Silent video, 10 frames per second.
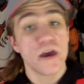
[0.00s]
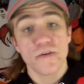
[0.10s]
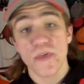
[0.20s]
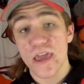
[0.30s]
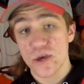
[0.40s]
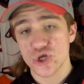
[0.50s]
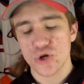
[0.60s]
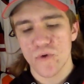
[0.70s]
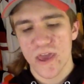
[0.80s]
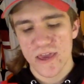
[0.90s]
The
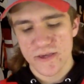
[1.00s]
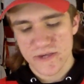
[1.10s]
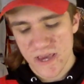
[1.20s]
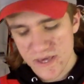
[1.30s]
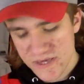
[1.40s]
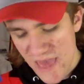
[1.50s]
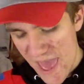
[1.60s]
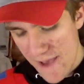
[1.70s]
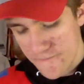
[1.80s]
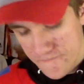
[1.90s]
issue is
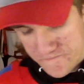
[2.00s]
that